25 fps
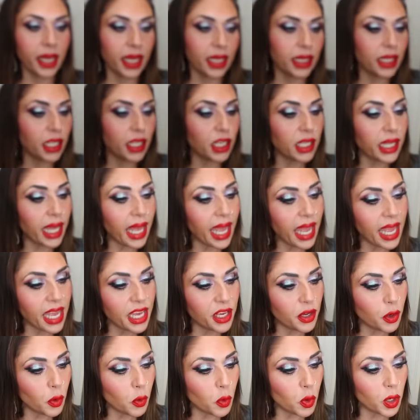men, little
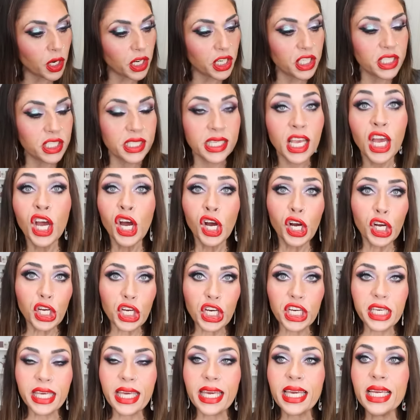acorns,
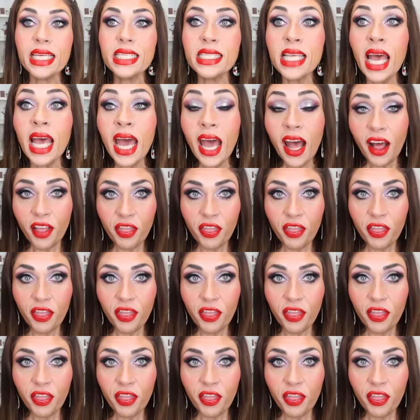cookies.